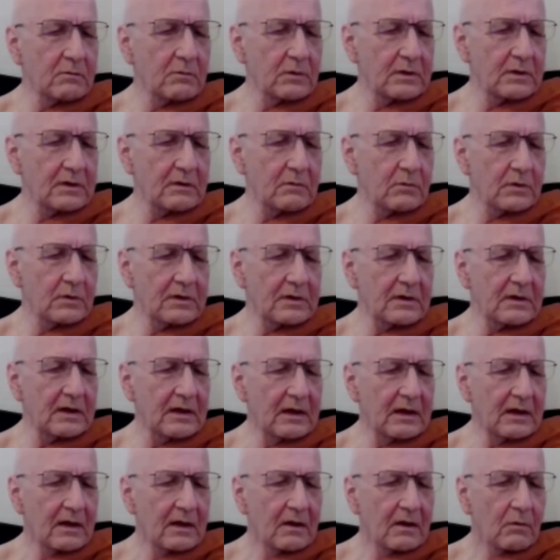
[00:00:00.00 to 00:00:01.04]

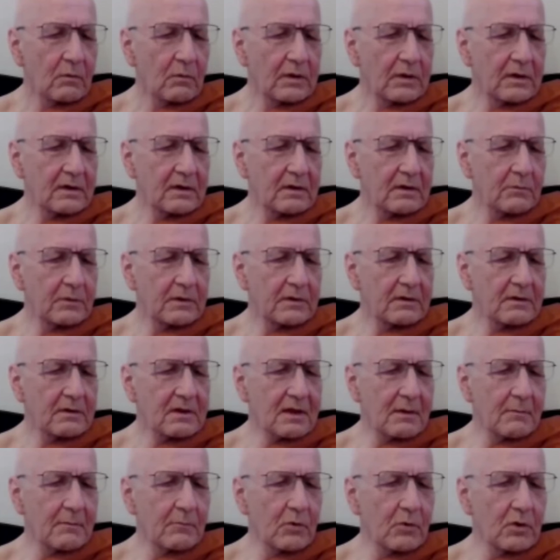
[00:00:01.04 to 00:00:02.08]
when
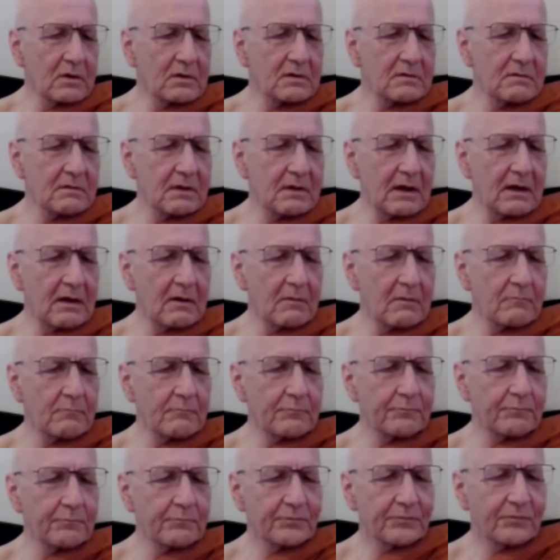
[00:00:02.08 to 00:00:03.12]
someone
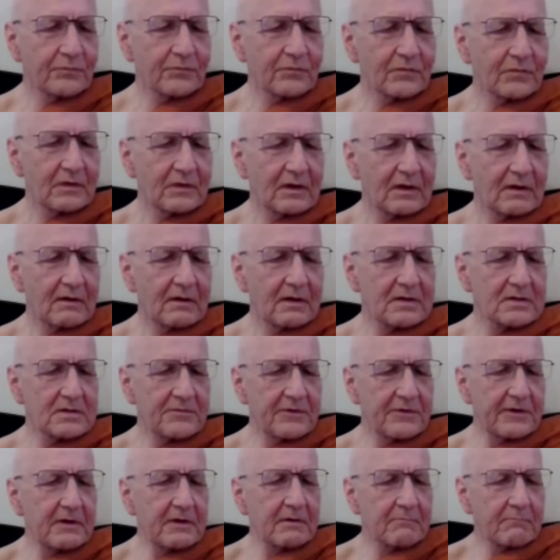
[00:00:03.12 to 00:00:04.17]

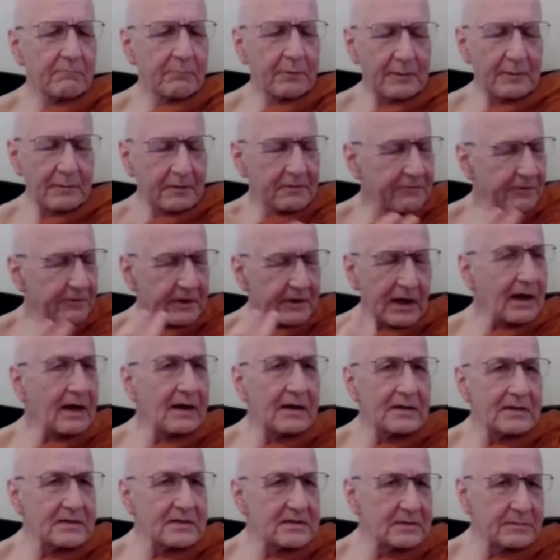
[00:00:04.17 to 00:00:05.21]
is very, people are very
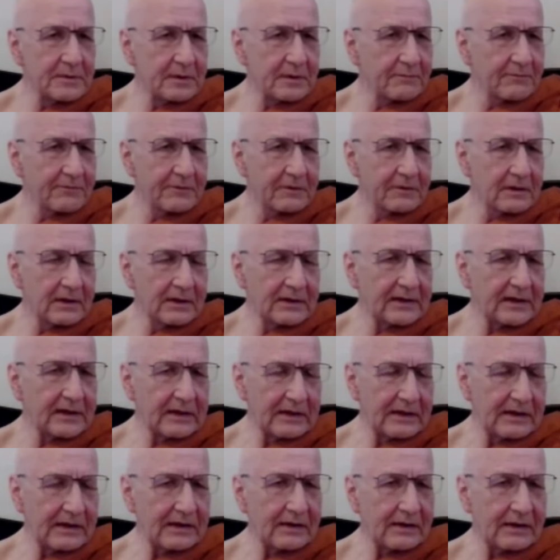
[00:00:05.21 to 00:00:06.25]
kind to me. I'm a very lucky
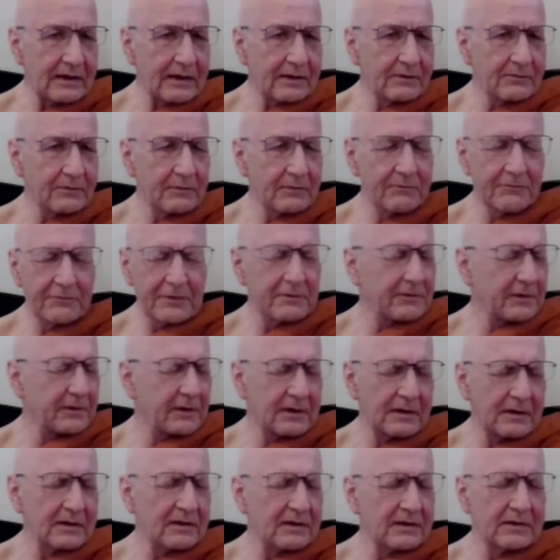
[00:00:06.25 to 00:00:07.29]
guy that way,
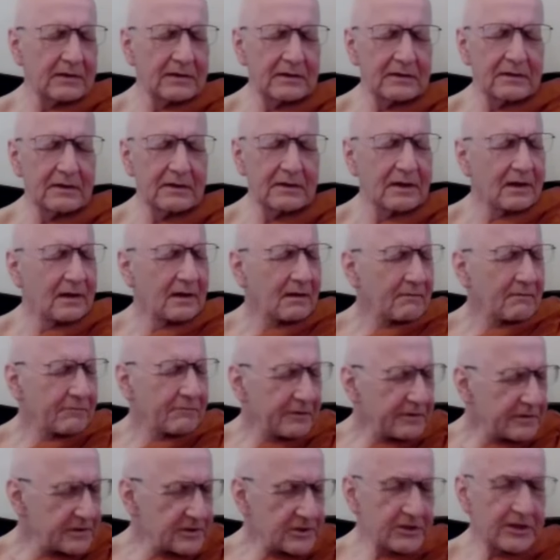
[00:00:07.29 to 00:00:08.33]
very kind and
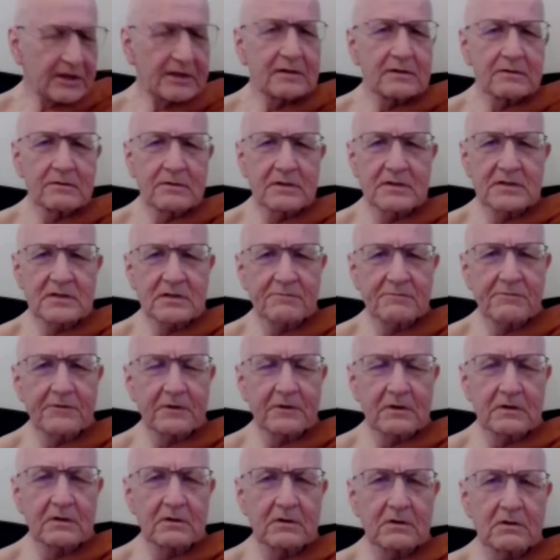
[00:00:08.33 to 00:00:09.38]
very generous. So I
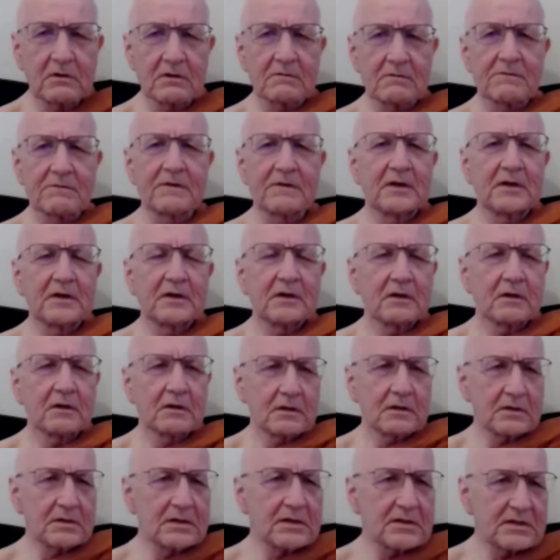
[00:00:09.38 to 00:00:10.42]
feel a lot of
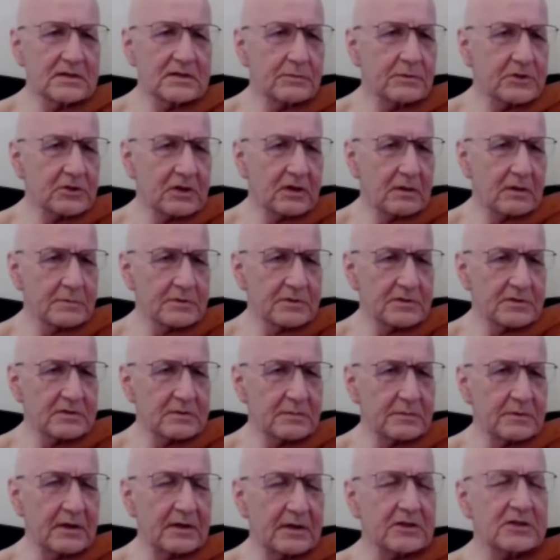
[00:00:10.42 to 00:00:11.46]
goodness which comes
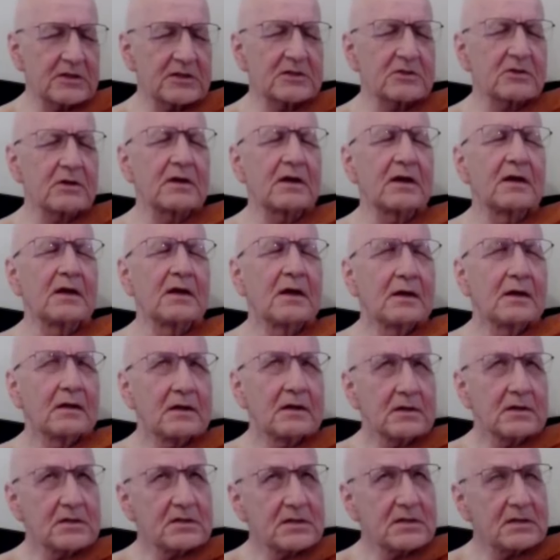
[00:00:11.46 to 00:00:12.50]
to me. And I just try to
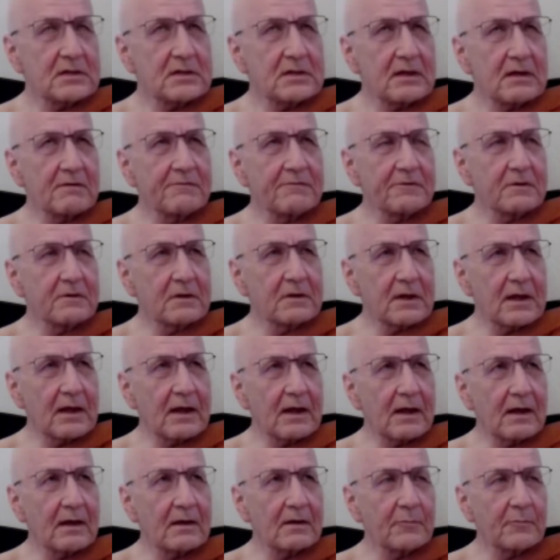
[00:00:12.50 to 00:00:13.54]
just sit there, feel
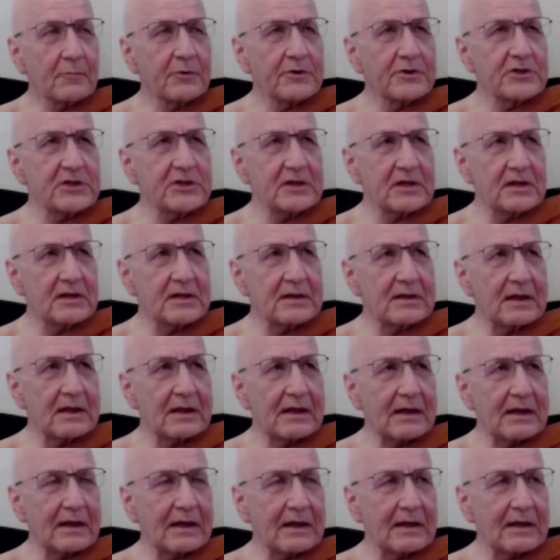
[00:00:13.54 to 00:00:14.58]
that, appreciate
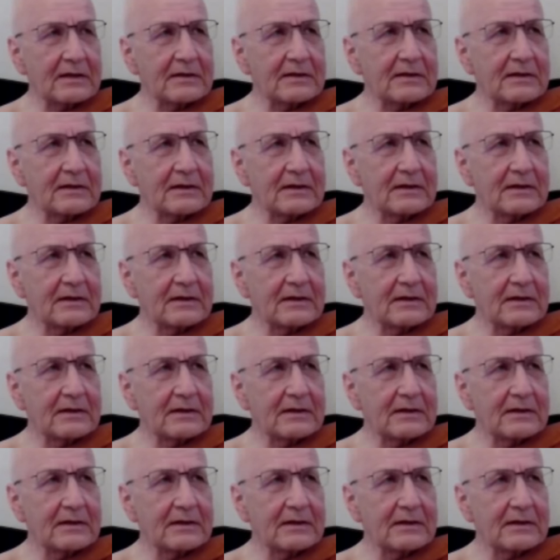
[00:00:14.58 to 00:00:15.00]
that.